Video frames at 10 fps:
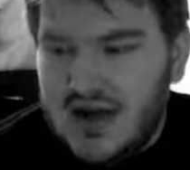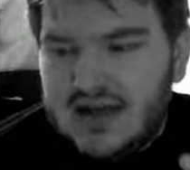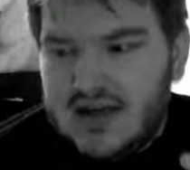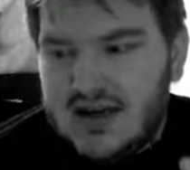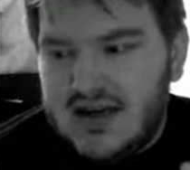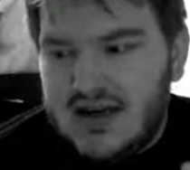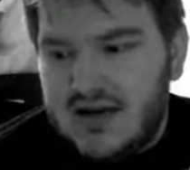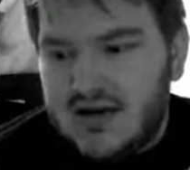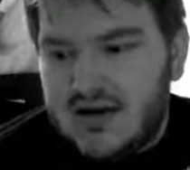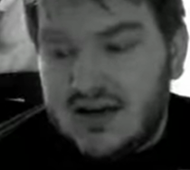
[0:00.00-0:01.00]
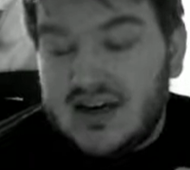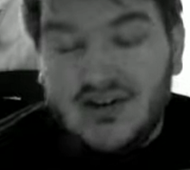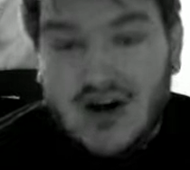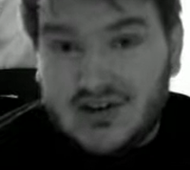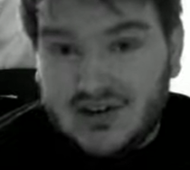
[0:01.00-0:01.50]
and that he could like
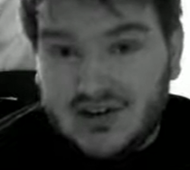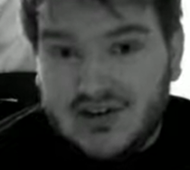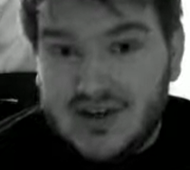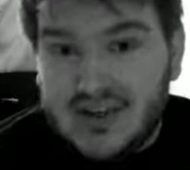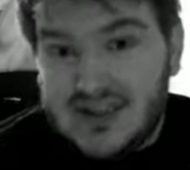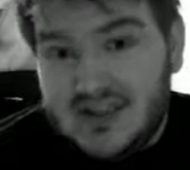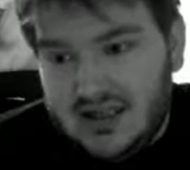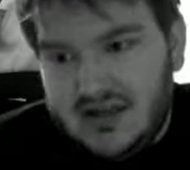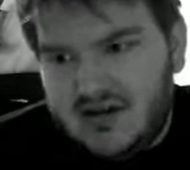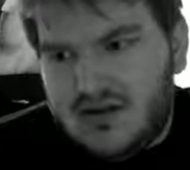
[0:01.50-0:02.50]
attract children because he's like,